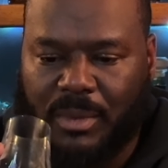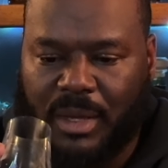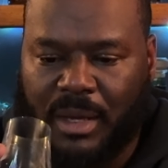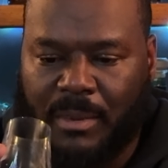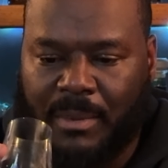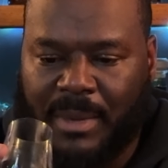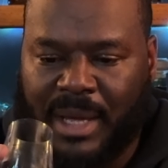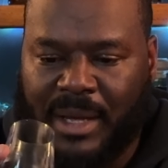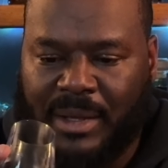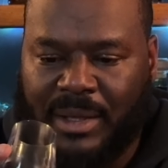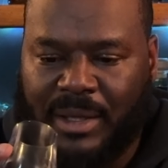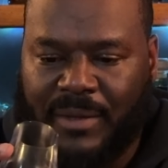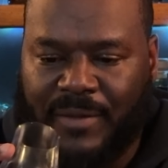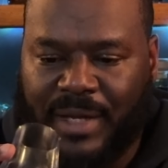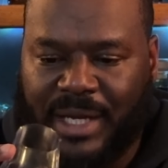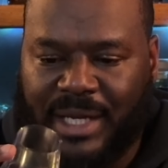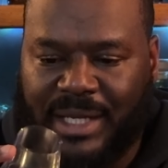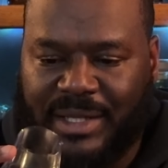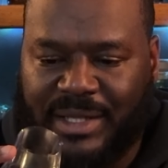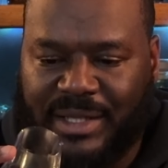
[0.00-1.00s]
amount of
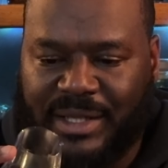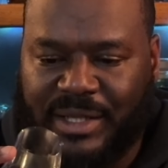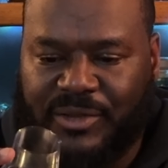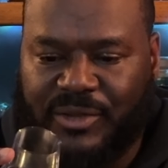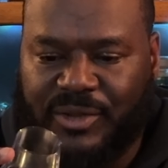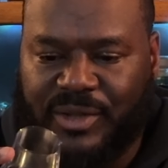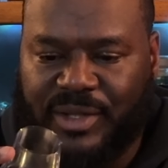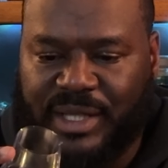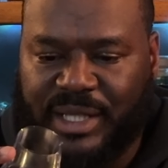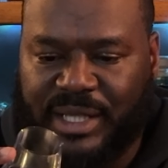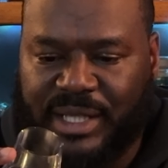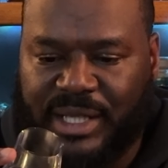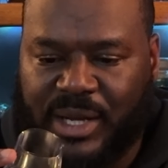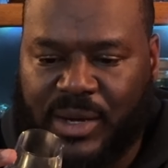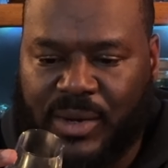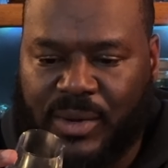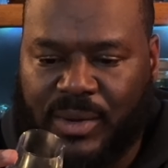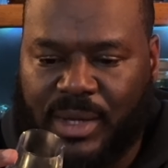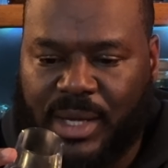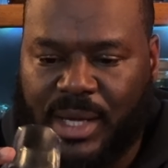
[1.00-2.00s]
like a citrusy
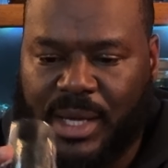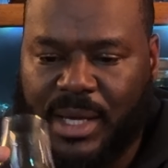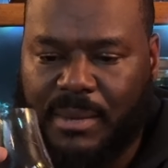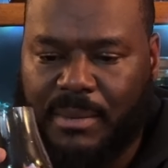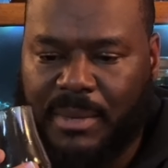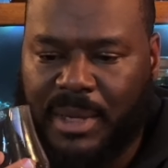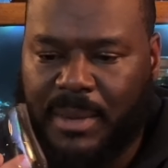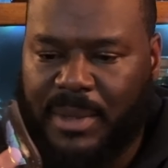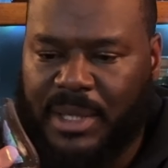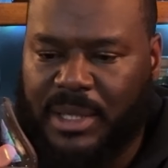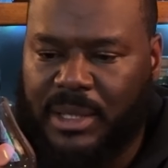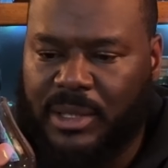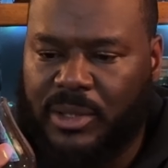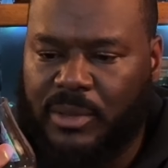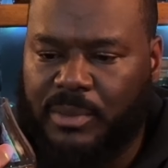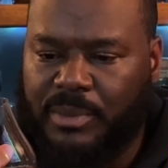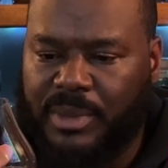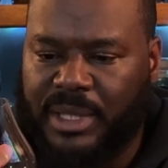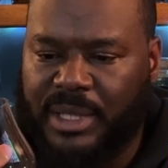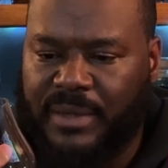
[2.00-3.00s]
note, maybe a
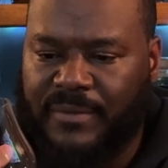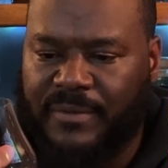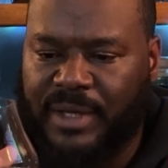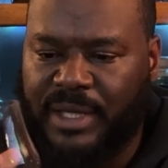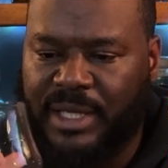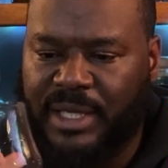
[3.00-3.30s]
little bit of a